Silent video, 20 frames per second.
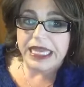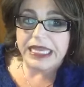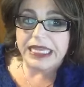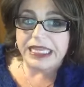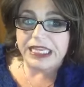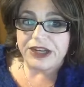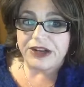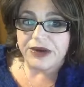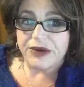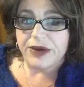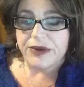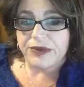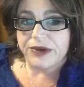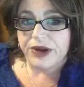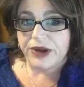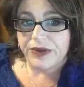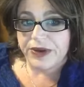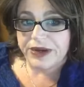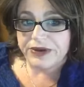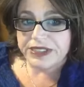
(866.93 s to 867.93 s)
You know, I would
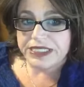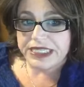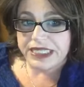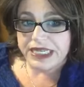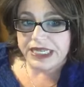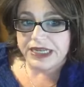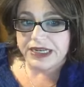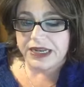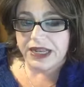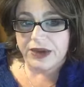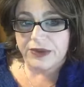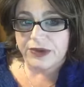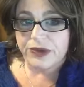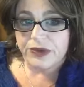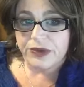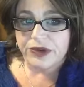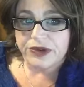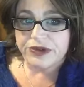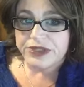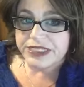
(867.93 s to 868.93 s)
go out to eat and I would
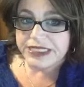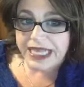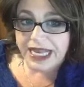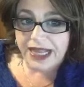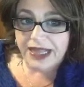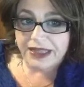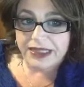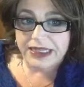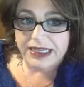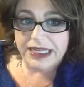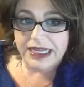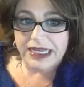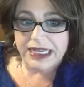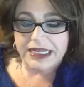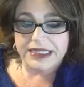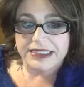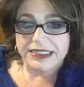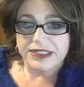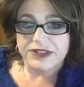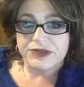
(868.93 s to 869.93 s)
order a salad, and
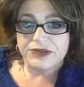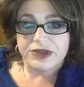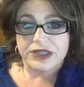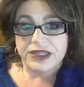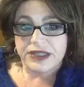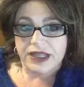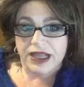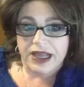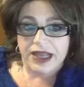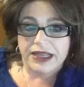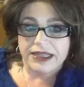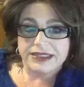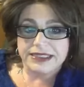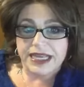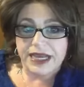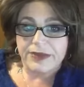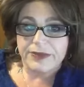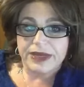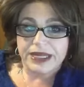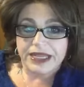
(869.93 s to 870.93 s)
I didn't realize
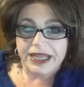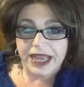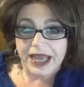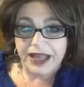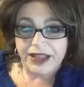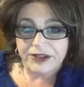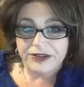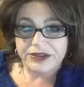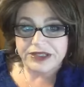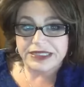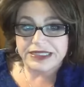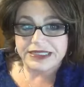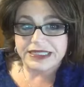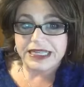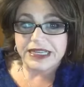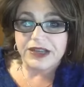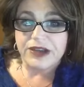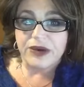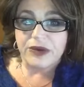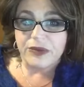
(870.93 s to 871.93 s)
how many calories
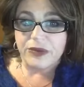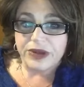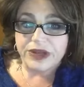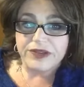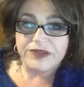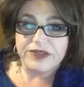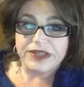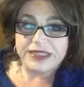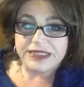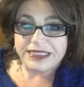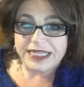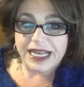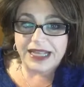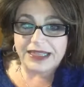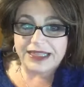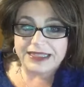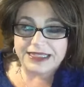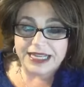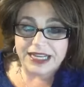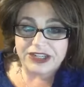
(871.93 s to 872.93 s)
one of these
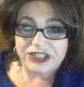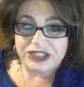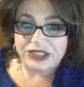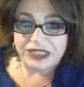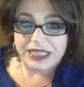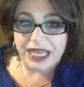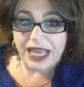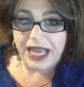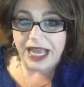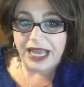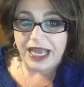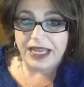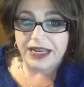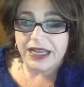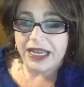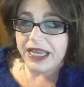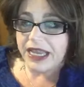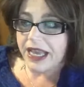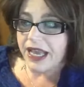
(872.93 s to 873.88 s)
salads actually had.